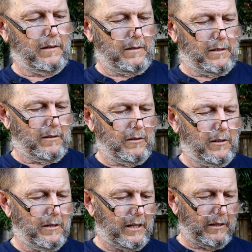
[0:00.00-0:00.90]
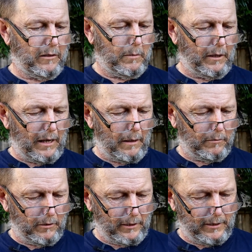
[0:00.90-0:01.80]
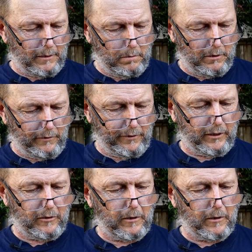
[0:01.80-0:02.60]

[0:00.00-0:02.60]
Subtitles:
it turned out to be absolutely perfect